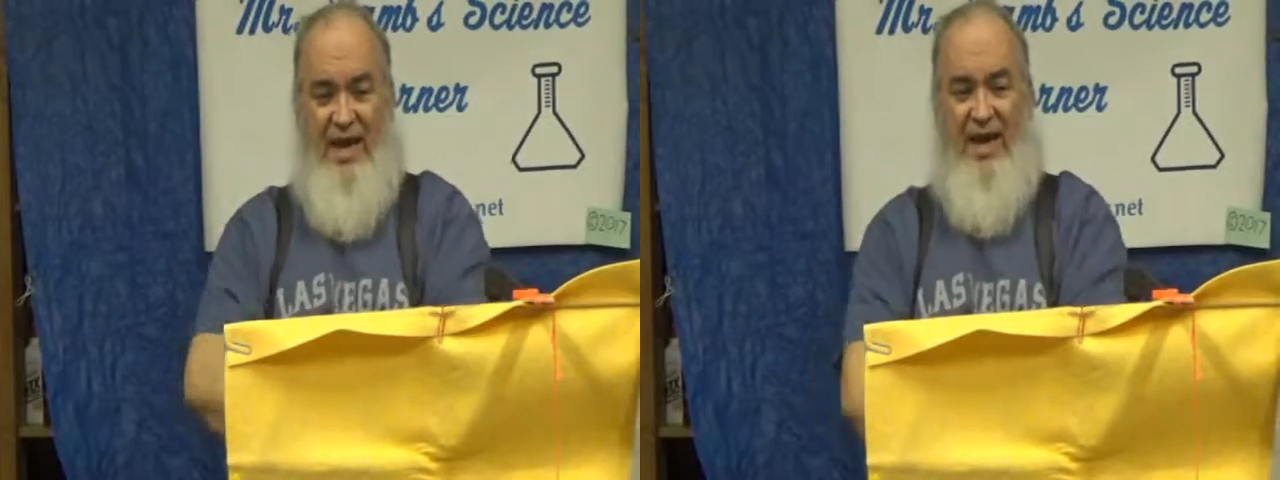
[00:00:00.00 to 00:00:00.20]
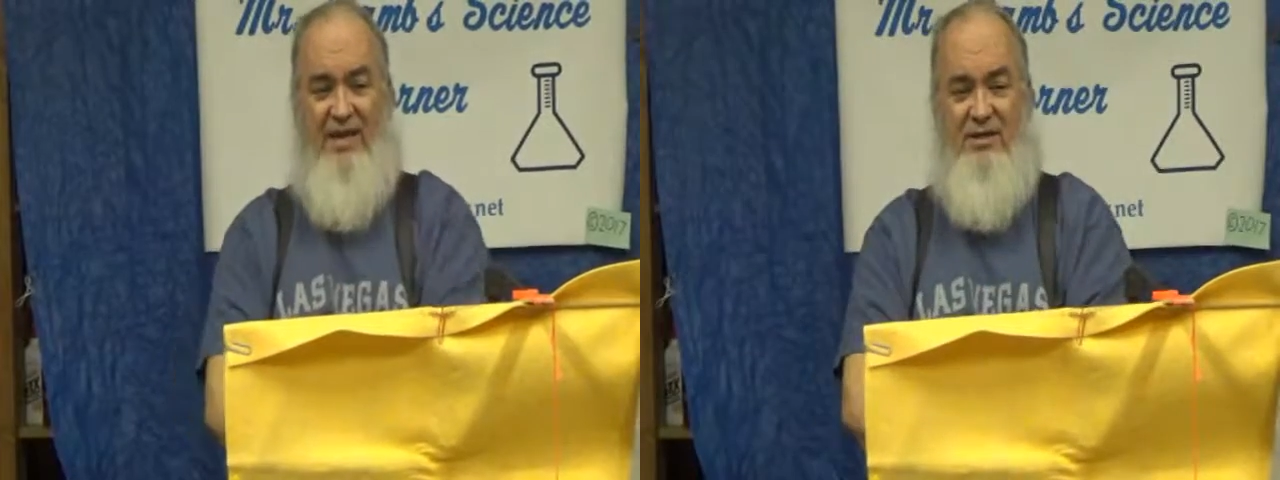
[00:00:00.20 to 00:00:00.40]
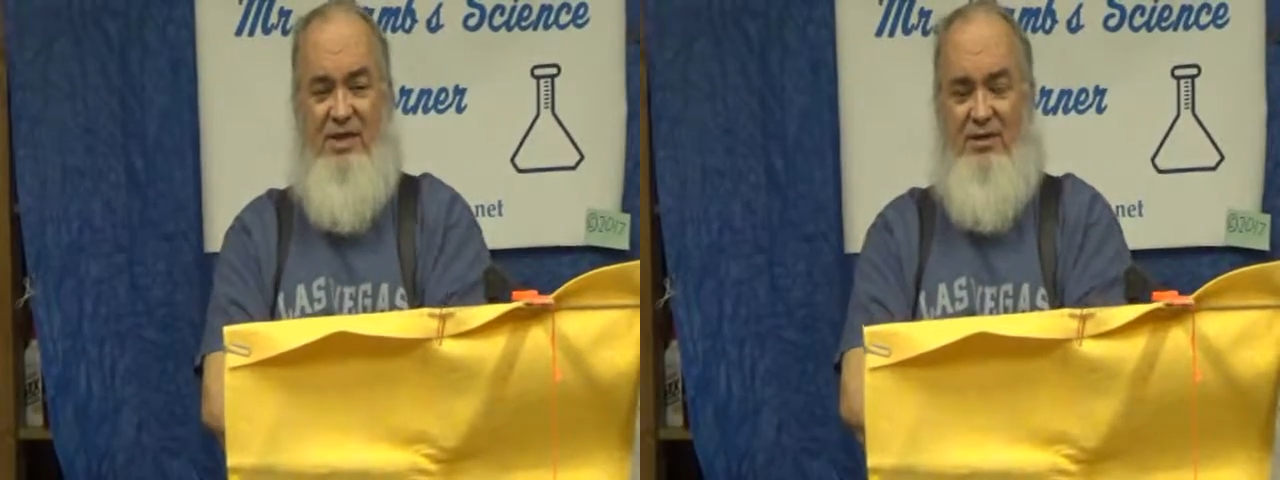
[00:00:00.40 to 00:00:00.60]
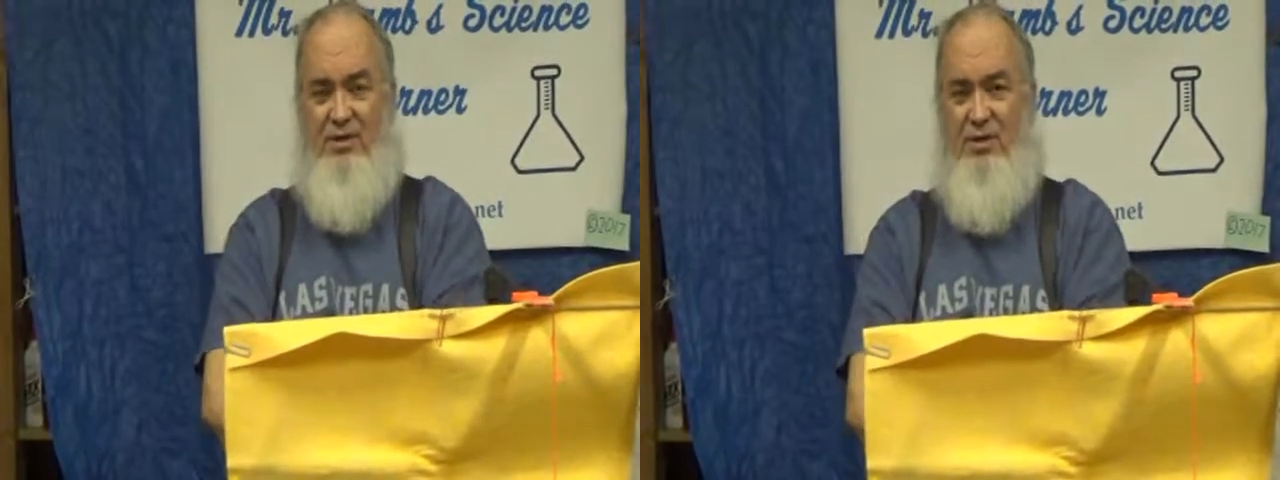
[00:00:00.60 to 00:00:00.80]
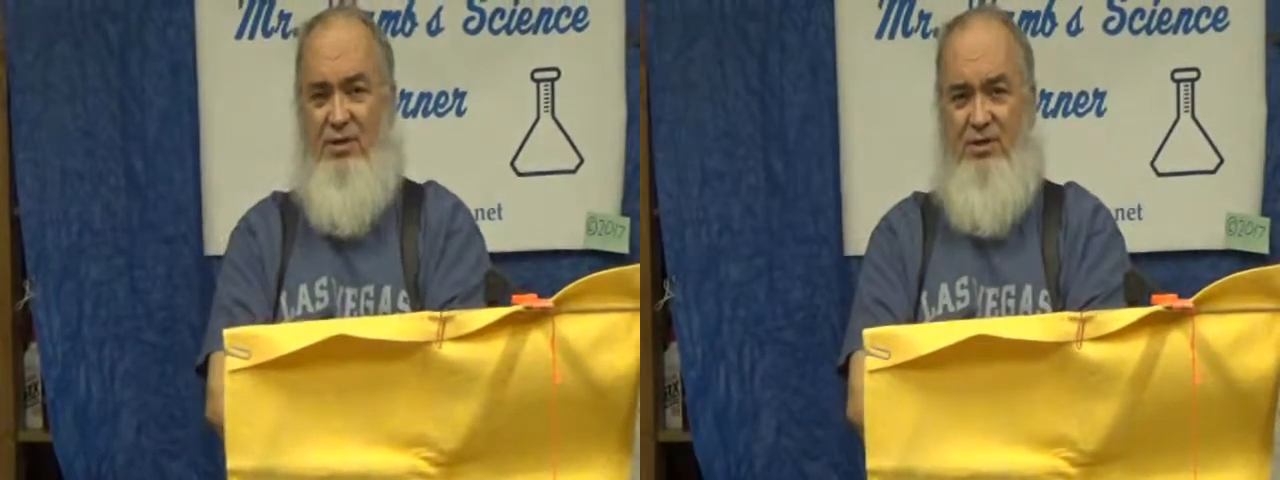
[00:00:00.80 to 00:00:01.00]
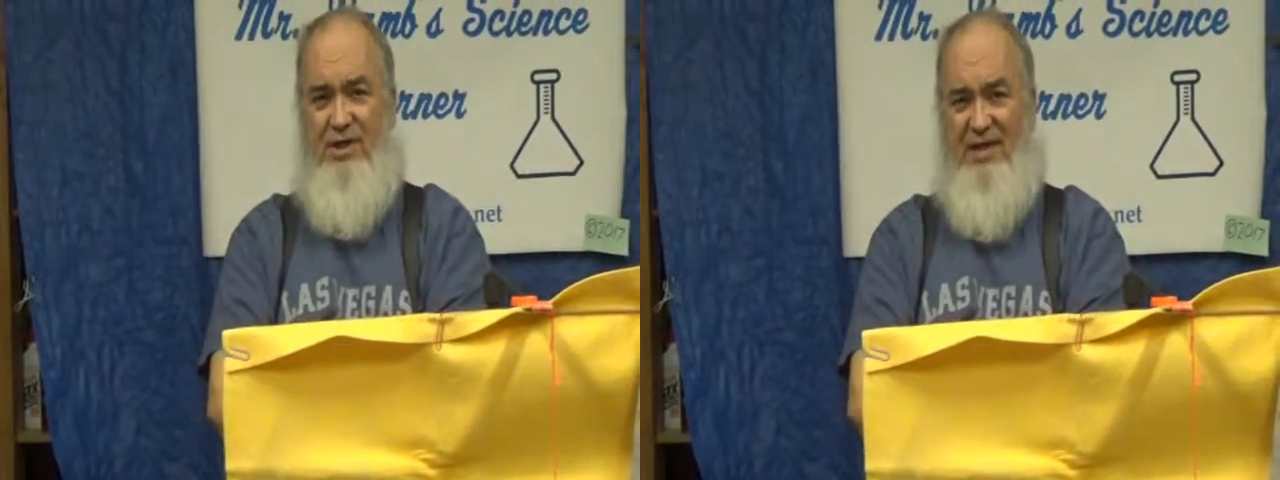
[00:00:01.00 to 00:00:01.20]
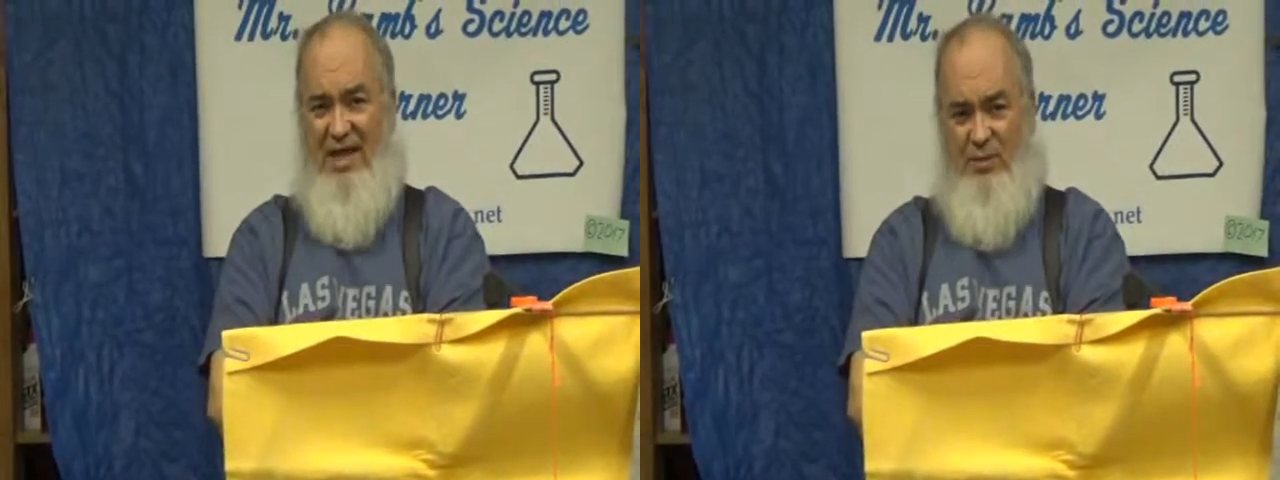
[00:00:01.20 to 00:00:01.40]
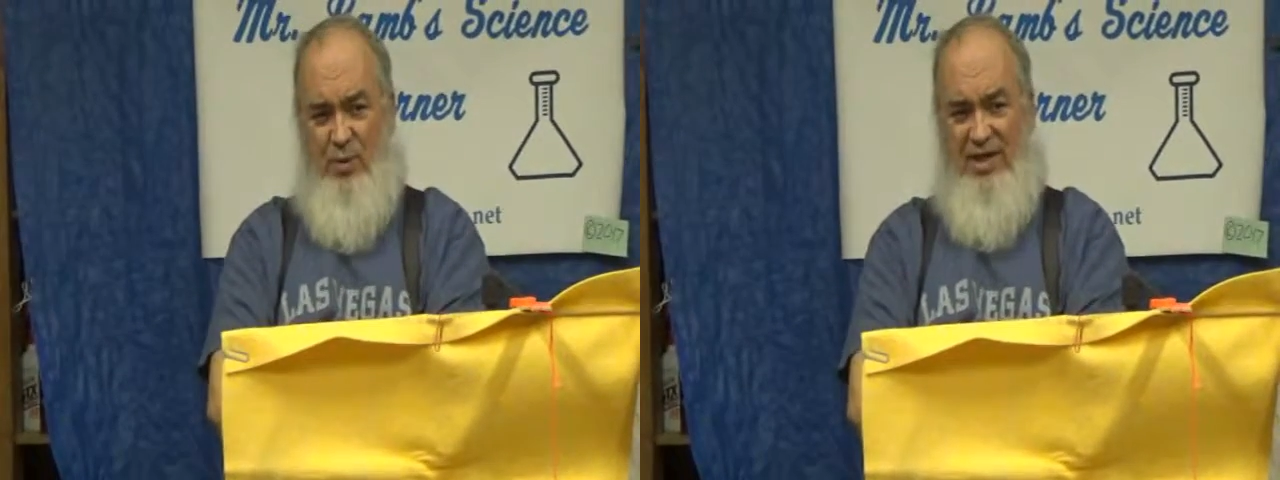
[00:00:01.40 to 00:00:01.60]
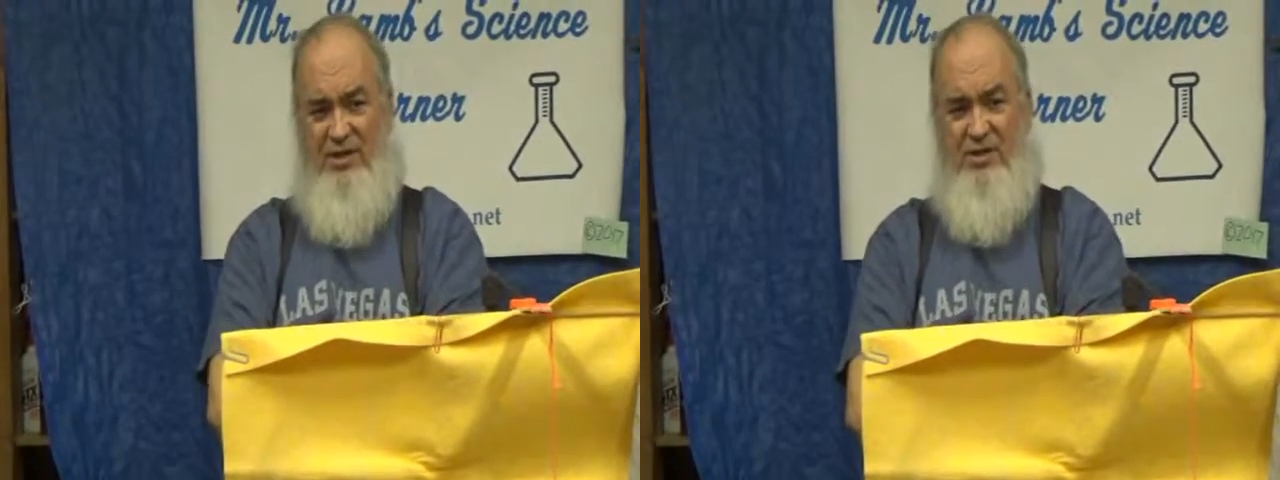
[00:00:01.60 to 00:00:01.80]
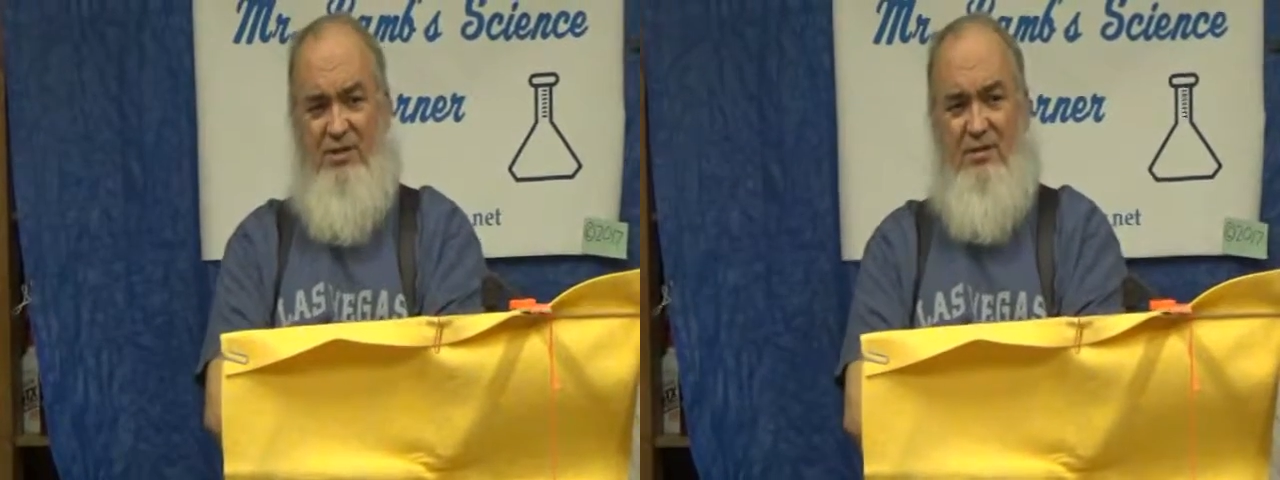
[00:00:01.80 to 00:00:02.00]
And since you're using lead
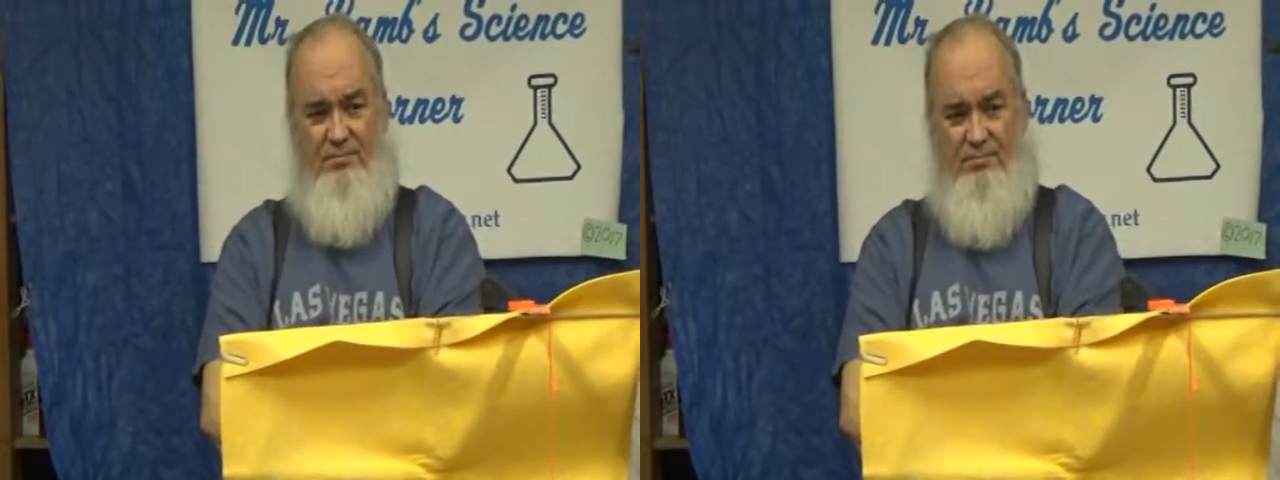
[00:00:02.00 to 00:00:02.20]
weights,